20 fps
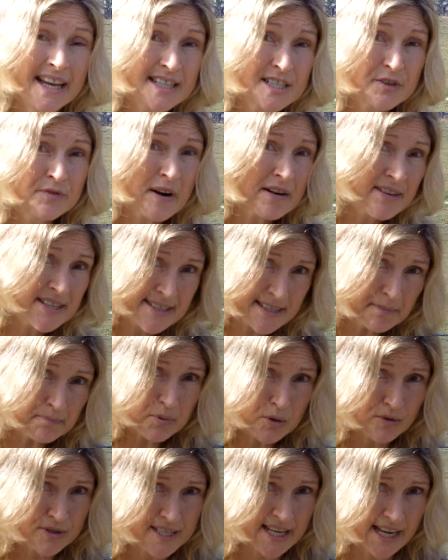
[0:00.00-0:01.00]
It's a very
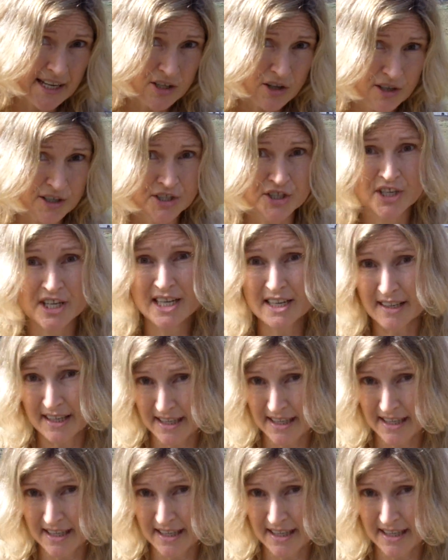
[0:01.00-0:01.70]
simple technology,